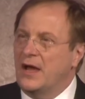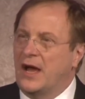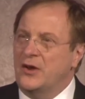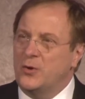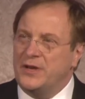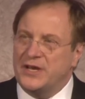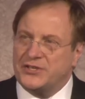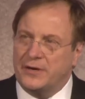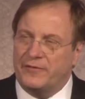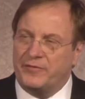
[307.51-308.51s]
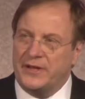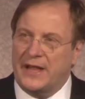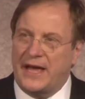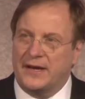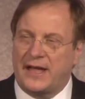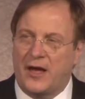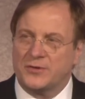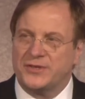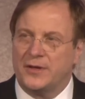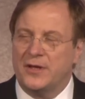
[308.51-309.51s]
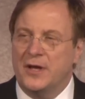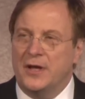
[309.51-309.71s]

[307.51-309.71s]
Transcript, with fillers: a new initiative of the Atlantic Council,